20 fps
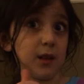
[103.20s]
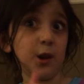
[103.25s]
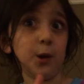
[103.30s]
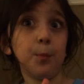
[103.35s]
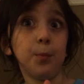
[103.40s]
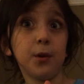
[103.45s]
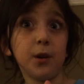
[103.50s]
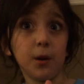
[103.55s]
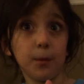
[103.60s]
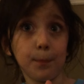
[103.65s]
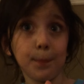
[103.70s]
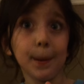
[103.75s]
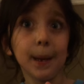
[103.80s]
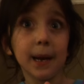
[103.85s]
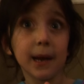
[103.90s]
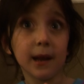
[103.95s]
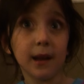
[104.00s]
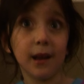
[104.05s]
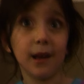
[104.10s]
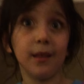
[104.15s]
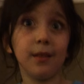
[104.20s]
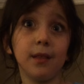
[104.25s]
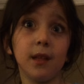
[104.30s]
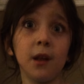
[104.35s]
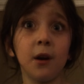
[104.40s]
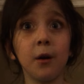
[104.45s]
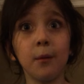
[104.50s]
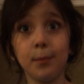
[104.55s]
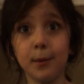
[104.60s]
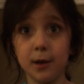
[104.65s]
and you put your pinky in,
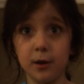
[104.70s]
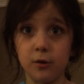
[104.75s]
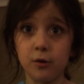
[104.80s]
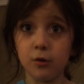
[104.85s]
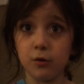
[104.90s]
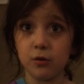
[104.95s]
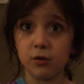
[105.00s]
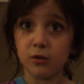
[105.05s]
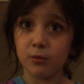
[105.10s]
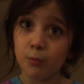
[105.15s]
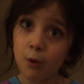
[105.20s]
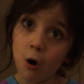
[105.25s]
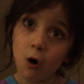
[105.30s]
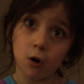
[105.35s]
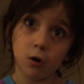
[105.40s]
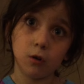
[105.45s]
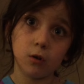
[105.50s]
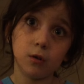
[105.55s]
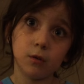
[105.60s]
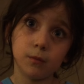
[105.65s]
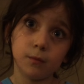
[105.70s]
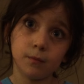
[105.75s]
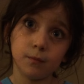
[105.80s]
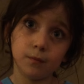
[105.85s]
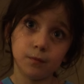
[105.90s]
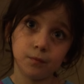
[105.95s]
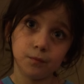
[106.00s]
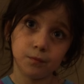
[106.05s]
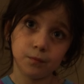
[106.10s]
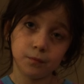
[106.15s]
then it'll be too small.
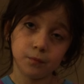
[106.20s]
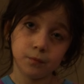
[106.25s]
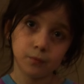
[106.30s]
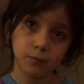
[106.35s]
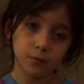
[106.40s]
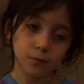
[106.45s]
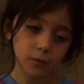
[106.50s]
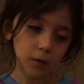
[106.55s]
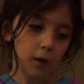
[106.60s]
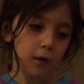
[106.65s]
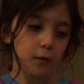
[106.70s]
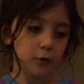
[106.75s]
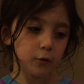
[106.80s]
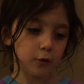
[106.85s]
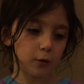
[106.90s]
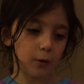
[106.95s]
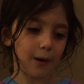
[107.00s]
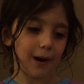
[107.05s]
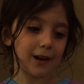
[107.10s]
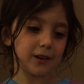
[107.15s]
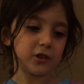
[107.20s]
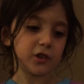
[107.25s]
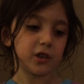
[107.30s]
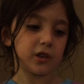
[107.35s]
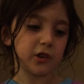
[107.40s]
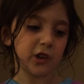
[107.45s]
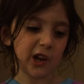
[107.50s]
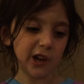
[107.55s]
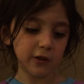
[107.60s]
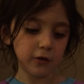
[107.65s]
So I
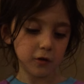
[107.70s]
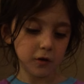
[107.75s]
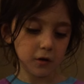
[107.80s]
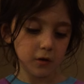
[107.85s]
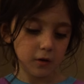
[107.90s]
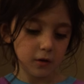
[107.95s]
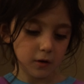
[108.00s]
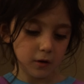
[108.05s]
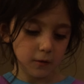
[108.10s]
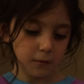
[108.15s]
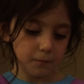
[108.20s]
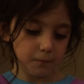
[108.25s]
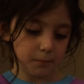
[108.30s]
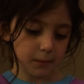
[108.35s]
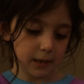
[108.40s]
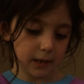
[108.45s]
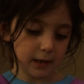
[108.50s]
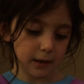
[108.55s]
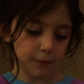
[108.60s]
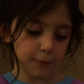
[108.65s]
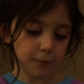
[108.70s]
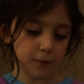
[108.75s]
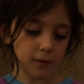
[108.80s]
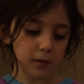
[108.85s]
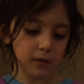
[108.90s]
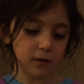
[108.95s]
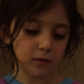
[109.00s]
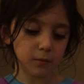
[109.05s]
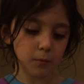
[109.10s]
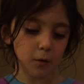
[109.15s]
suggest pinky for
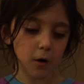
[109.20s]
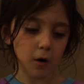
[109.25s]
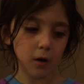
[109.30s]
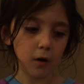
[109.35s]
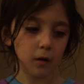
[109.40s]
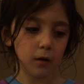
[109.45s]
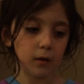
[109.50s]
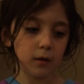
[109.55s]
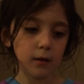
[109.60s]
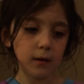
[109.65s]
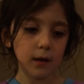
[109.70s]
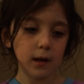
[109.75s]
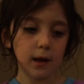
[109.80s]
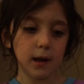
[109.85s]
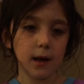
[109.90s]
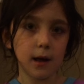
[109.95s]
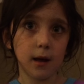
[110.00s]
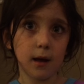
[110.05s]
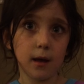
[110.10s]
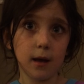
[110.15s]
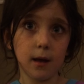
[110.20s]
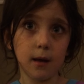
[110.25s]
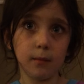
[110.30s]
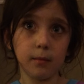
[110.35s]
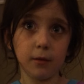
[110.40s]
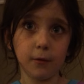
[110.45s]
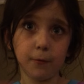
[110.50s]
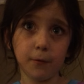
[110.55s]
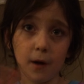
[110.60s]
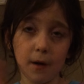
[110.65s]
the small
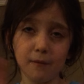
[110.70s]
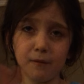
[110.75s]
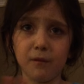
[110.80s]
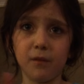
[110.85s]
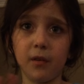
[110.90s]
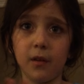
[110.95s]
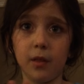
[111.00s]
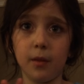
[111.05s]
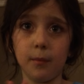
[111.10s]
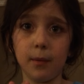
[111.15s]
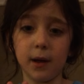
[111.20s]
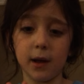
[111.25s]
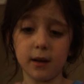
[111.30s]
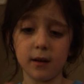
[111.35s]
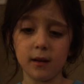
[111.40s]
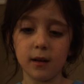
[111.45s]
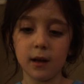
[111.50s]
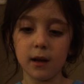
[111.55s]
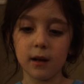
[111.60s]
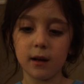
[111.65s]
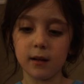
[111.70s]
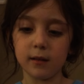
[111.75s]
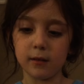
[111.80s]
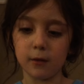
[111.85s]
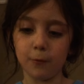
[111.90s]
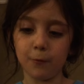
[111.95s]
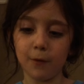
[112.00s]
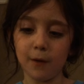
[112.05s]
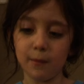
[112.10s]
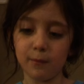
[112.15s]
and the thumb for the big,
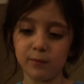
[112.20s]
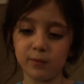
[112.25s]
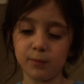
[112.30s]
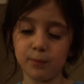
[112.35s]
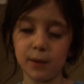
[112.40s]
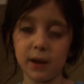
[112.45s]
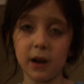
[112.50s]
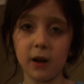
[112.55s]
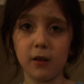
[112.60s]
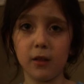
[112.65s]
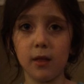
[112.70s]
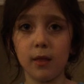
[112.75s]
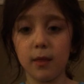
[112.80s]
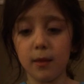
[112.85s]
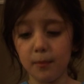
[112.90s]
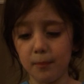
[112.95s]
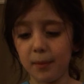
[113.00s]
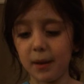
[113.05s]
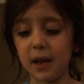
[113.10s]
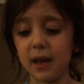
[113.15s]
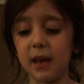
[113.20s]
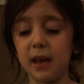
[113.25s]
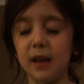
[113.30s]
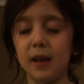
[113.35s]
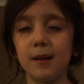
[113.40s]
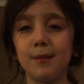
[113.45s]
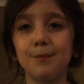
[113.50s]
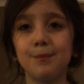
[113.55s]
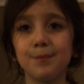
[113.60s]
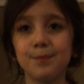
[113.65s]
because the thumb's bigger than the
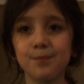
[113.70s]
pinky.